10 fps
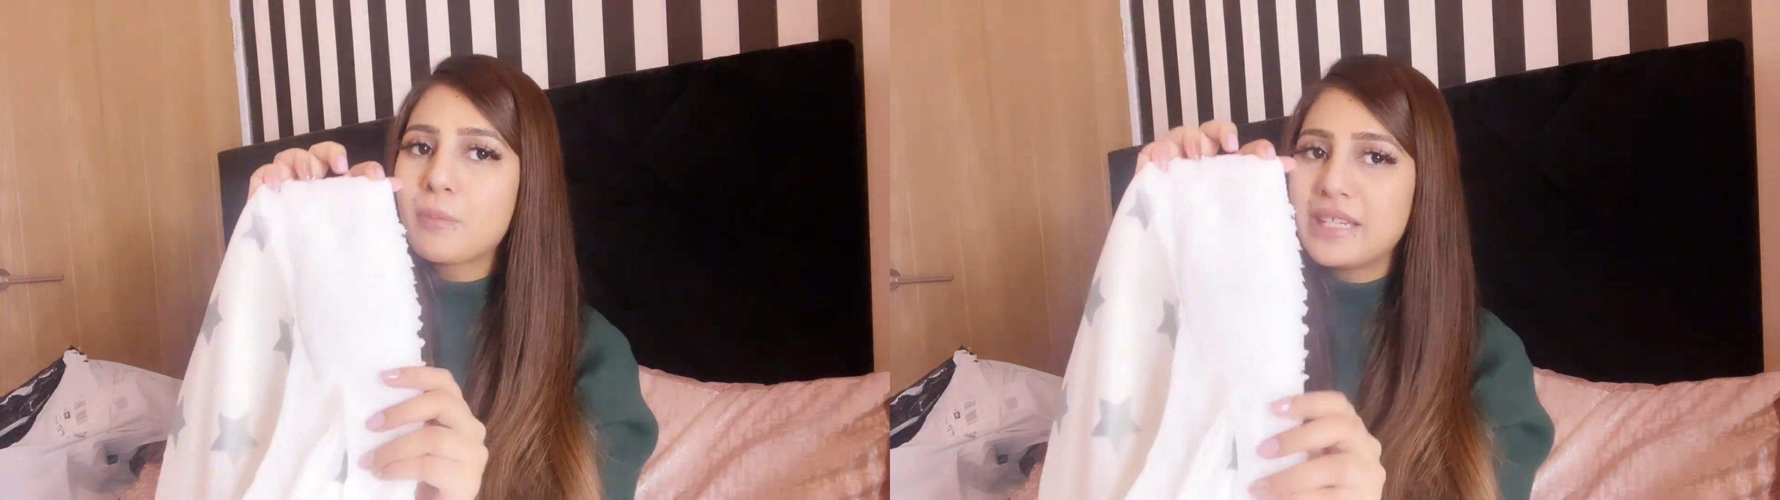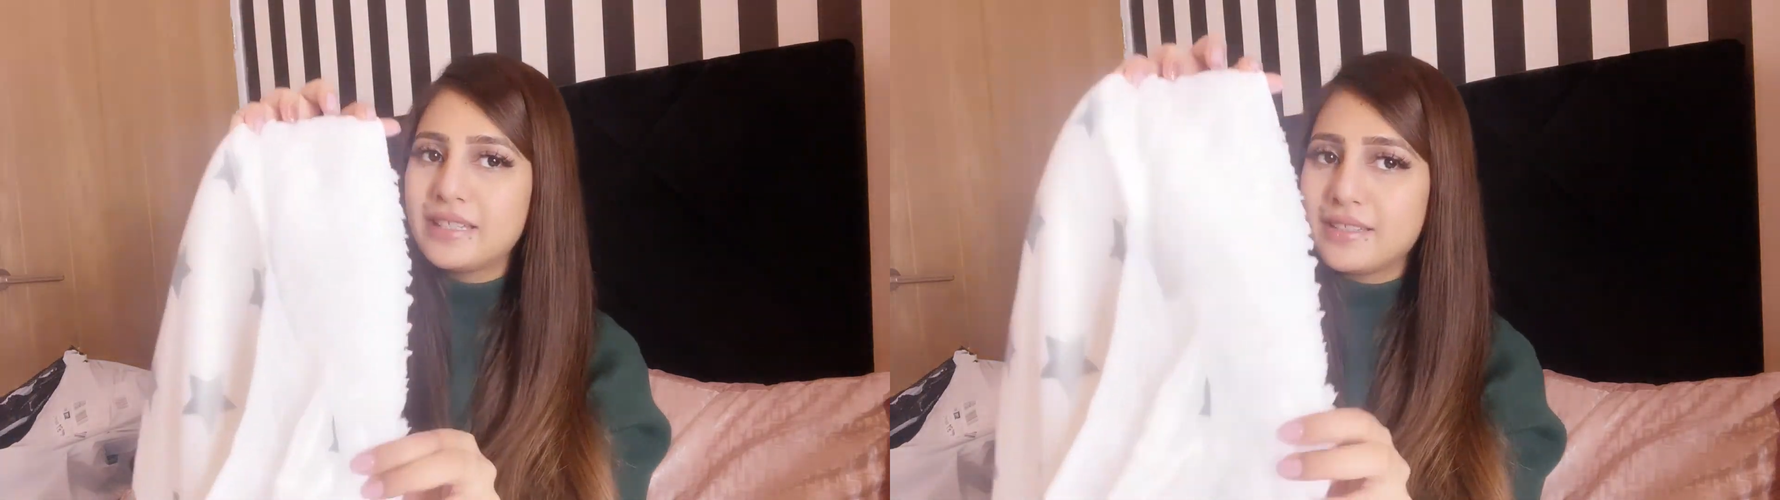
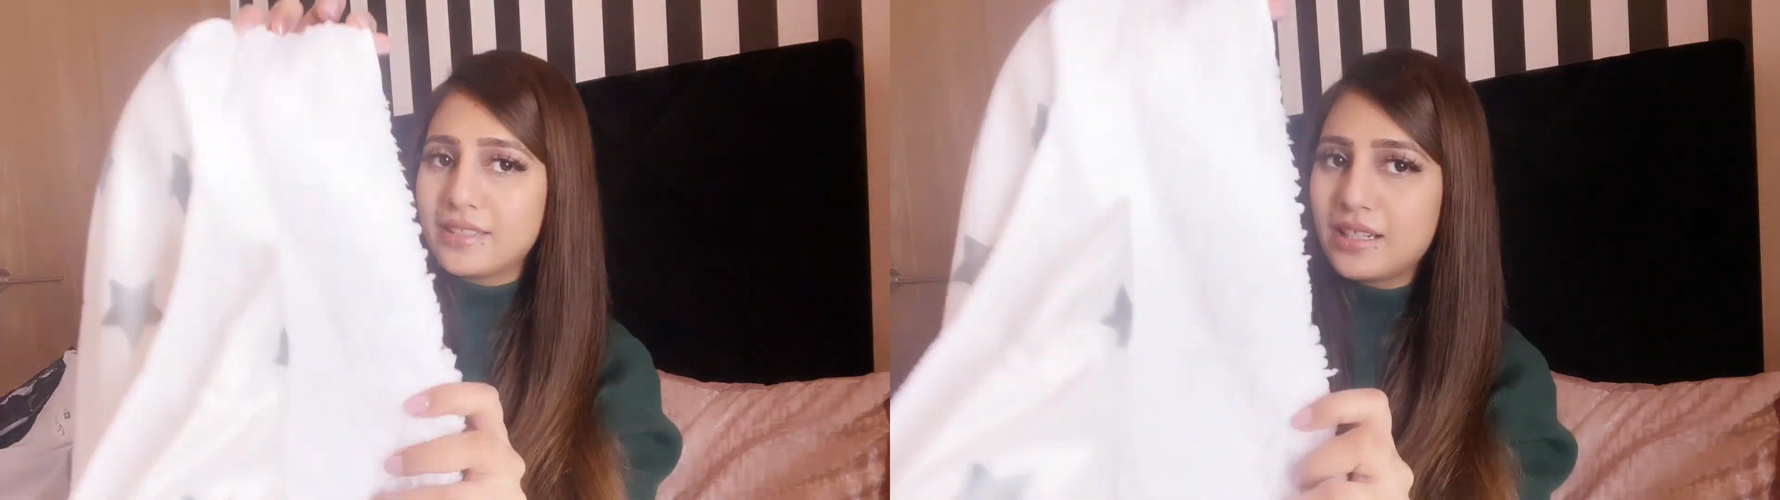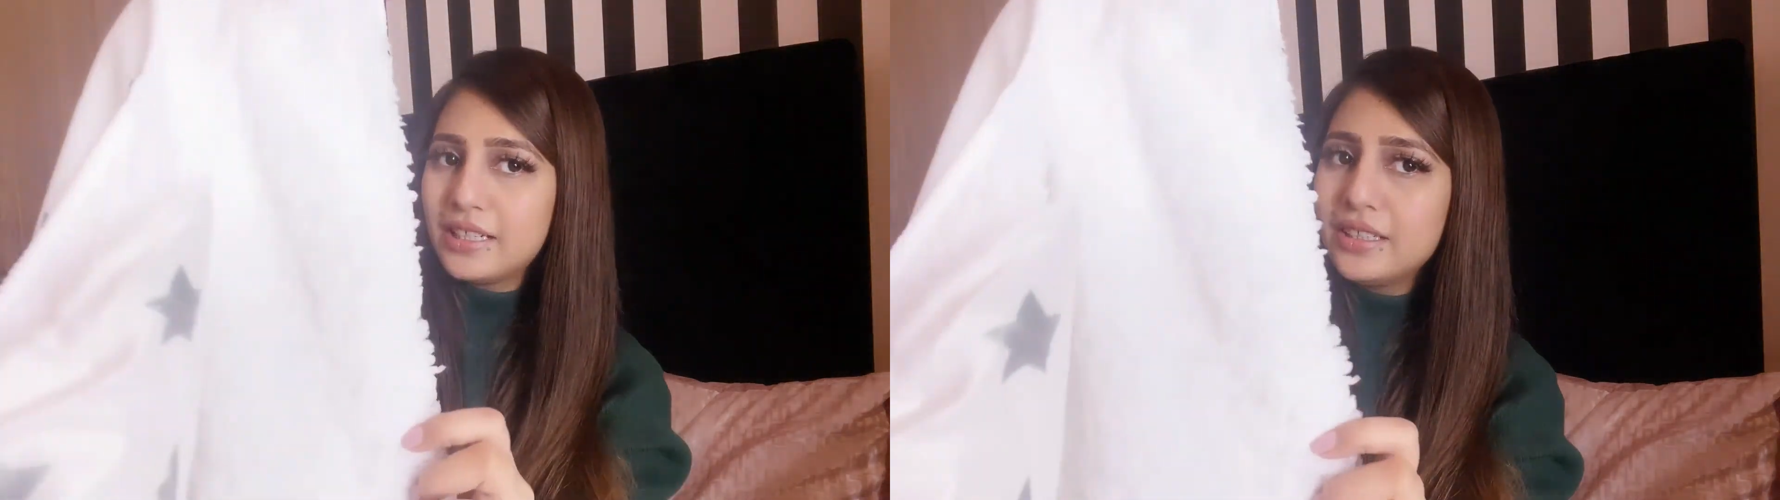
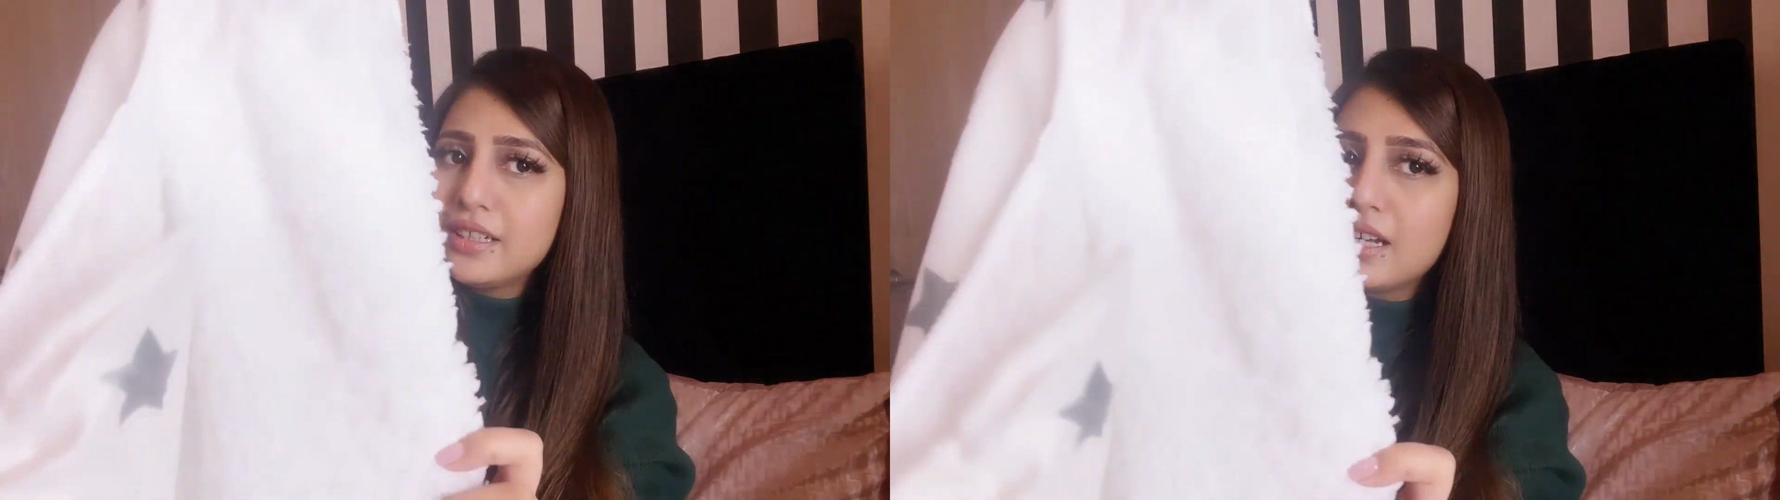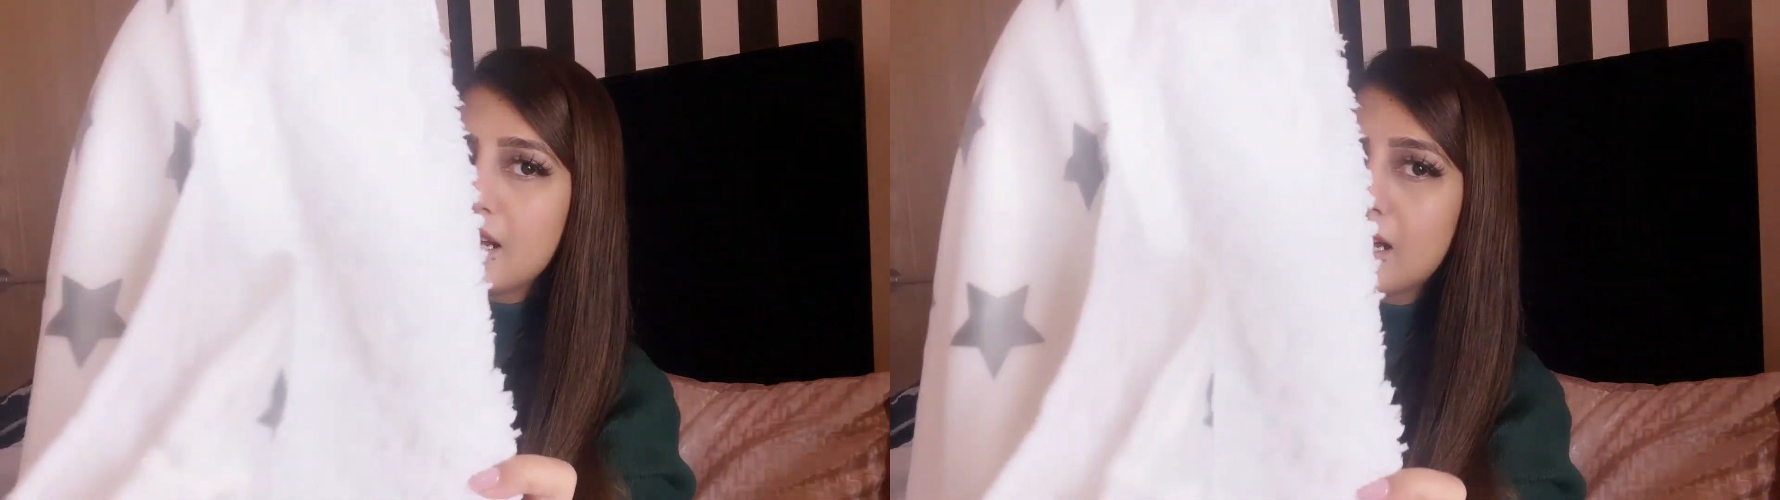inside.
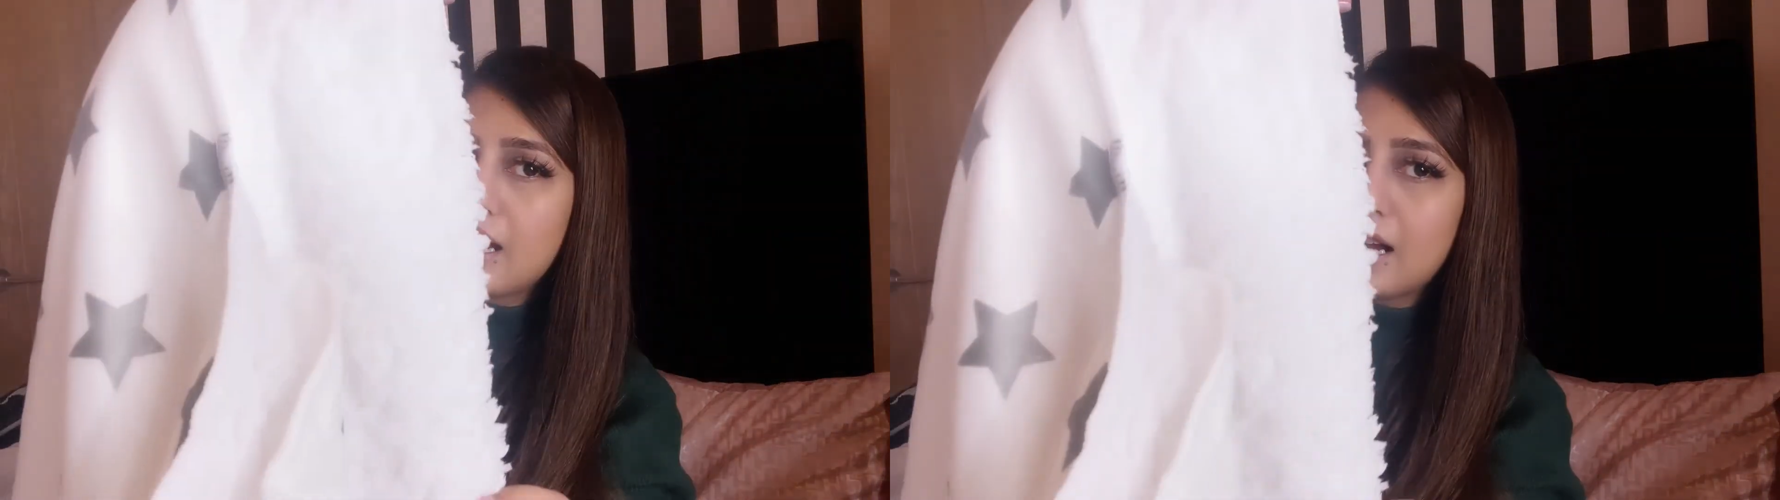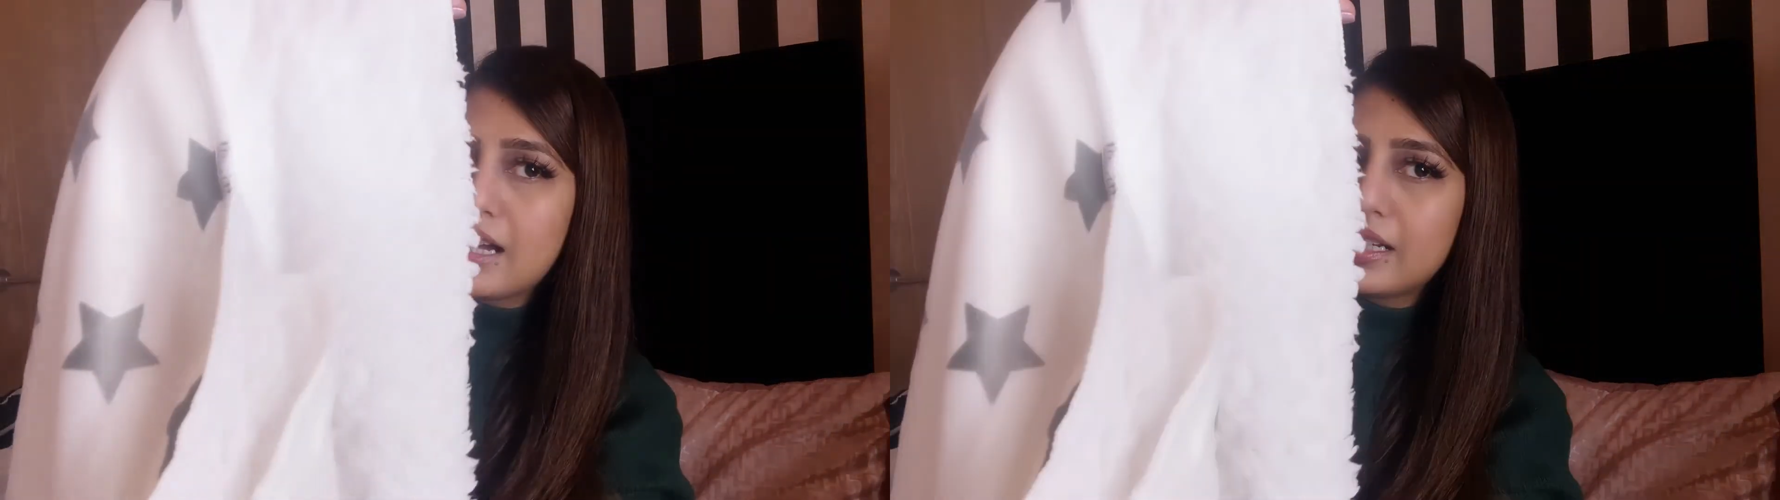
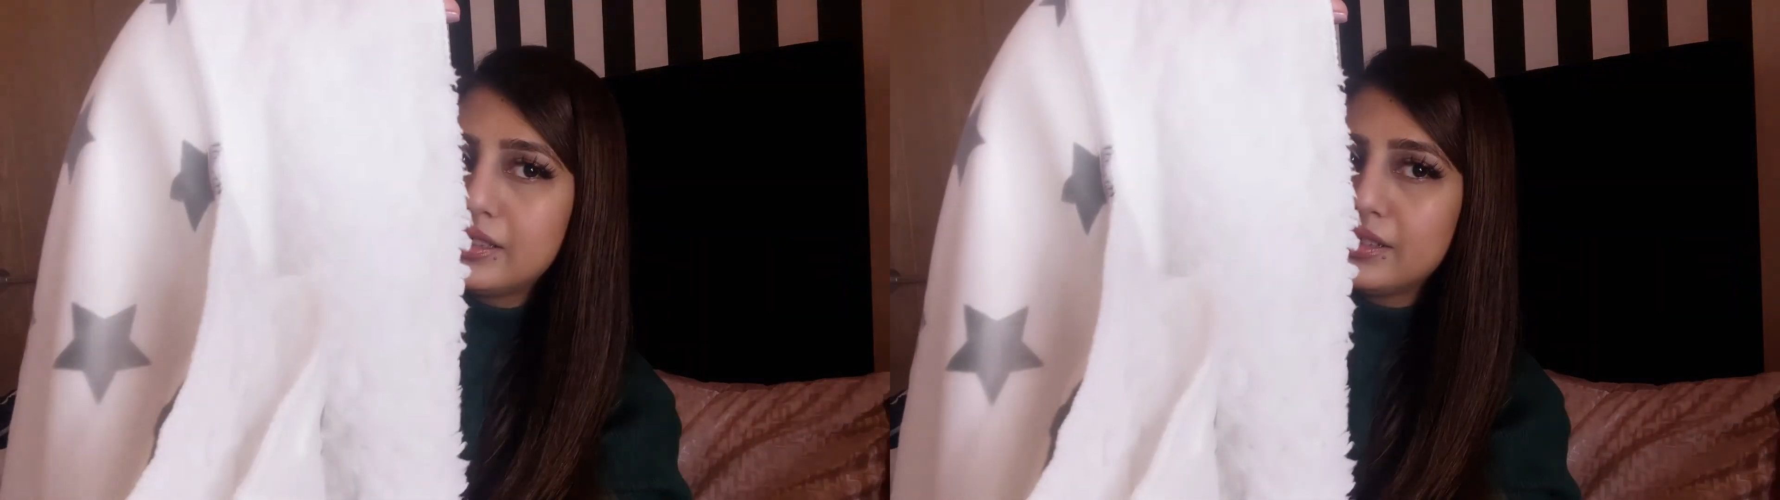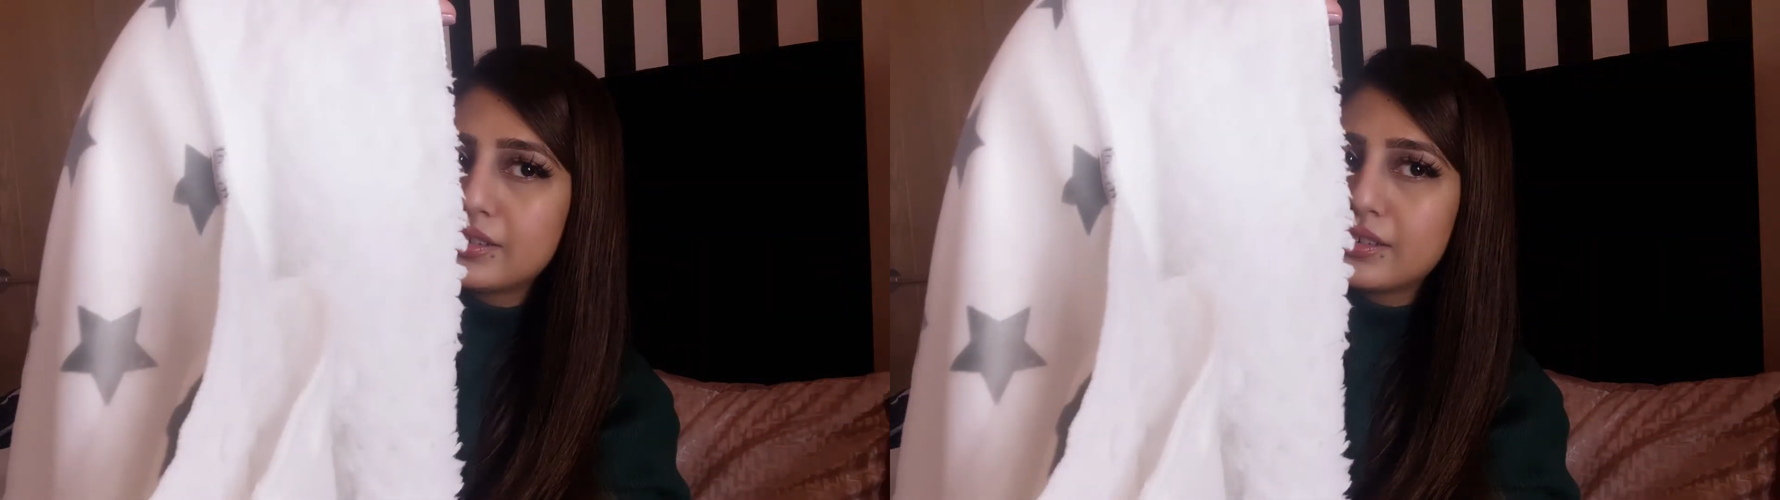And